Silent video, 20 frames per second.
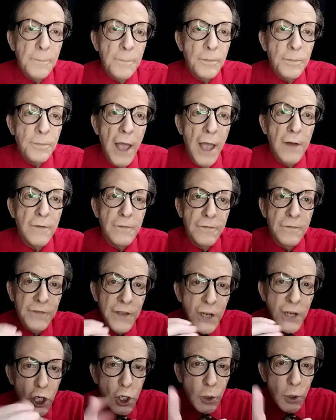that
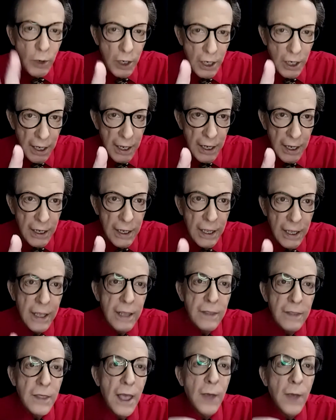visually
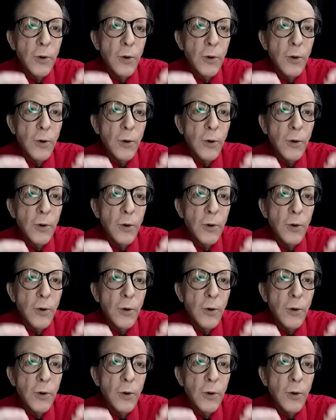they